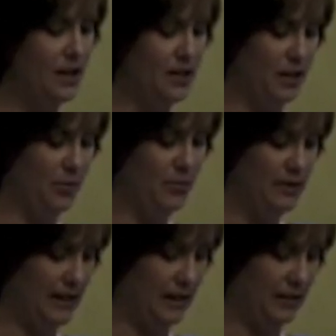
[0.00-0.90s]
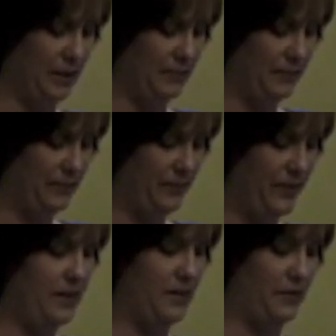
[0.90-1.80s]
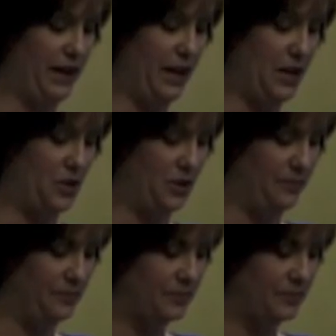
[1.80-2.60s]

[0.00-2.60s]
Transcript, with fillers: a double mastectomy, and then radiation.